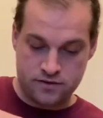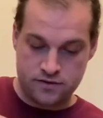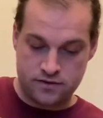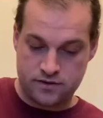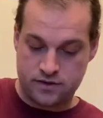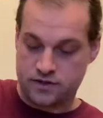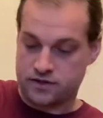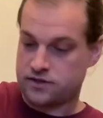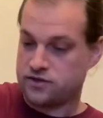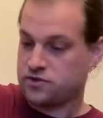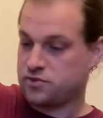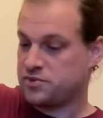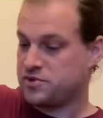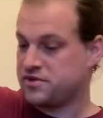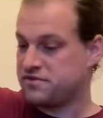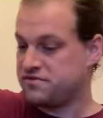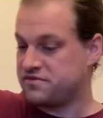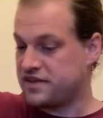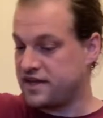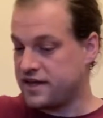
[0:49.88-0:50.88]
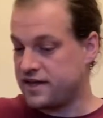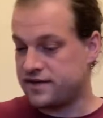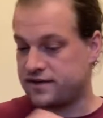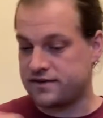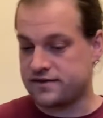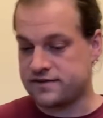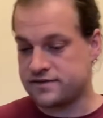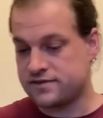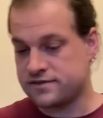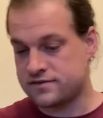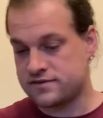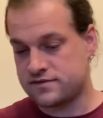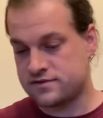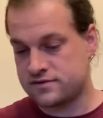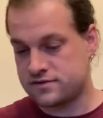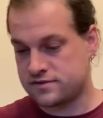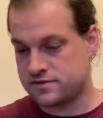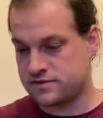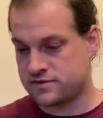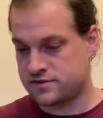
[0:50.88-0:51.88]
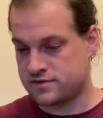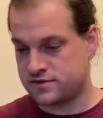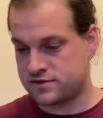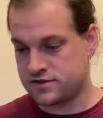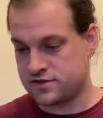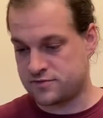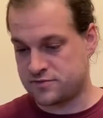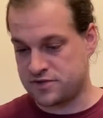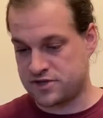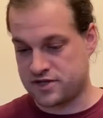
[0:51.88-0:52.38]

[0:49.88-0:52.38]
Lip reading: Got a little bit of that. Some,